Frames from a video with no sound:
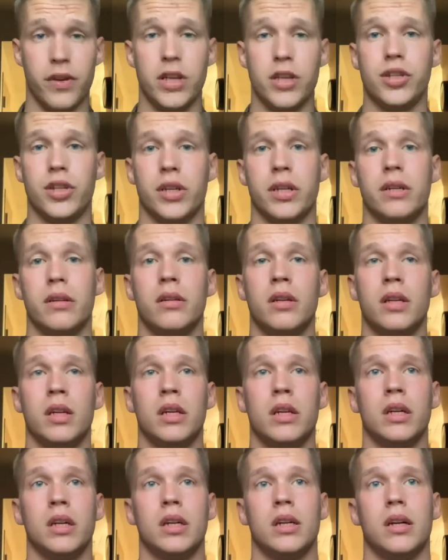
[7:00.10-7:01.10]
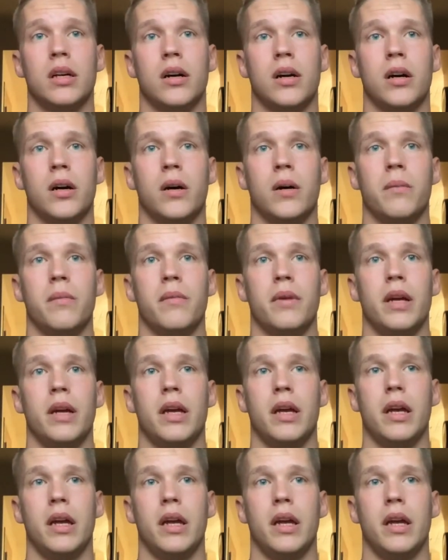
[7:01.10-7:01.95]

vision in